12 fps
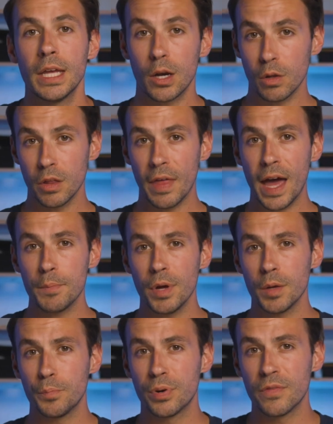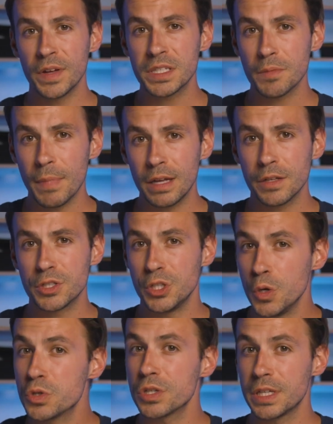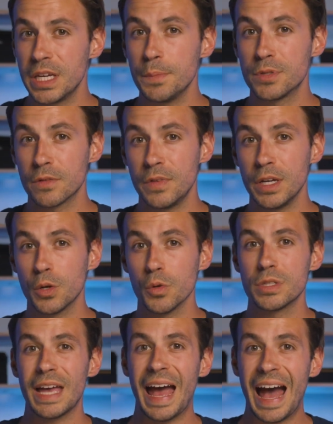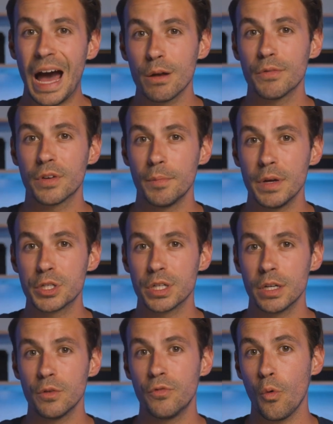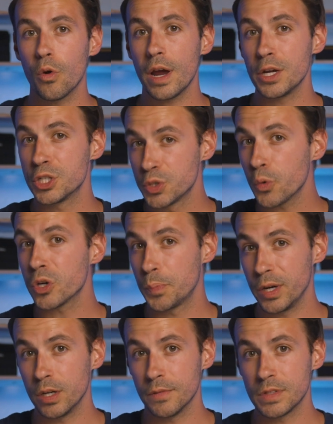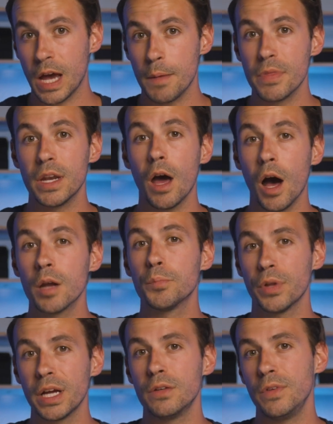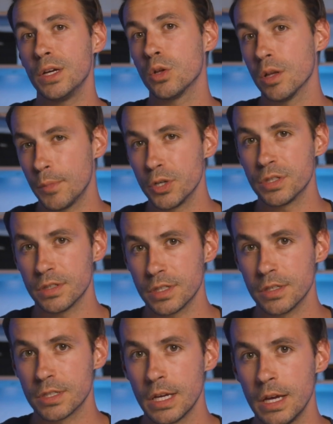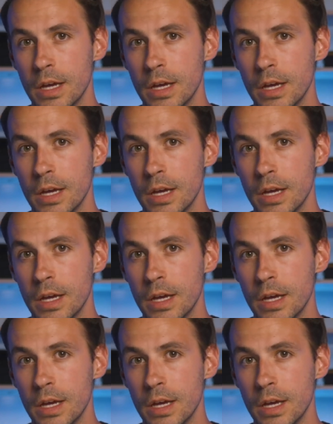Not only that, but preventive maintenance usually keeps your vehicles out of commission for a shorter period of time than unplanned vehicle emergencies,